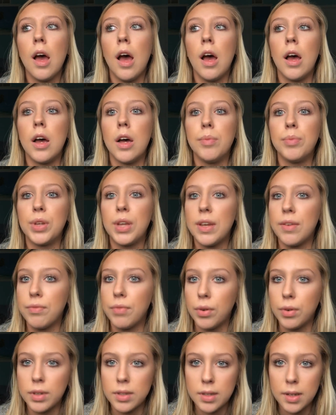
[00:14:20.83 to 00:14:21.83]
You can't
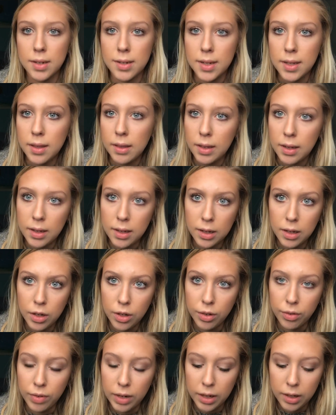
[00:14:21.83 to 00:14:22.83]
focus on anything.
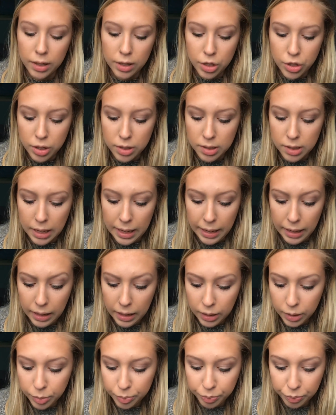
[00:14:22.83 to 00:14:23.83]
You're very just
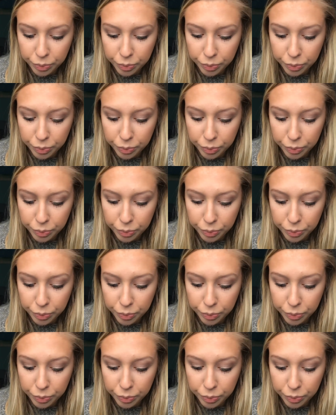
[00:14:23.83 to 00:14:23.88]
like,